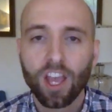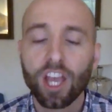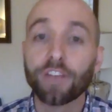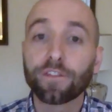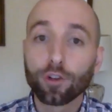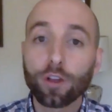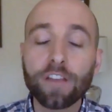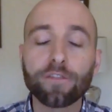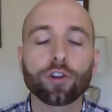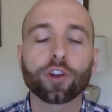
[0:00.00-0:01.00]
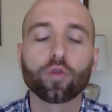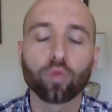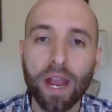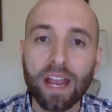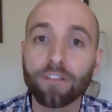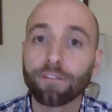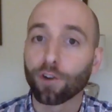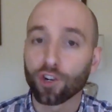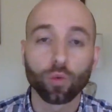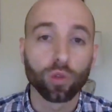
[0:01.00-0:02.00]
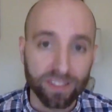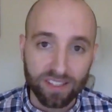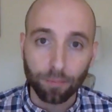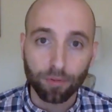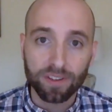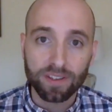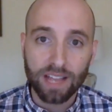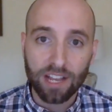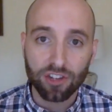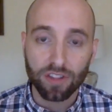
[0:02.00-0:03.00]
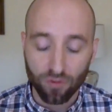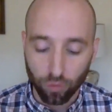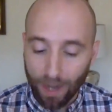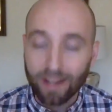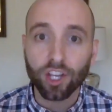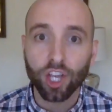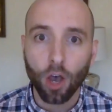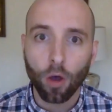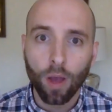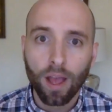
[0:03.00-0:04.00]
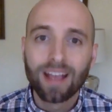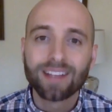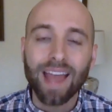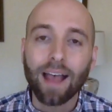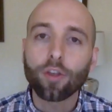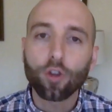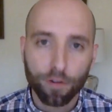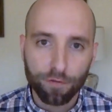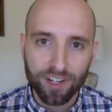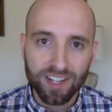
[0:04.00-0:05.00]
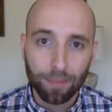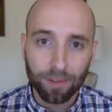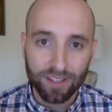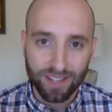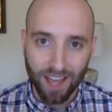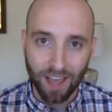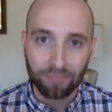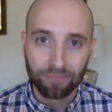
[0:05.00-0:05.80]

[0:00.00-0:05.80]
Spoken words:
If you're looking for a great virtual listing presentation that's ready to go, download our free template today.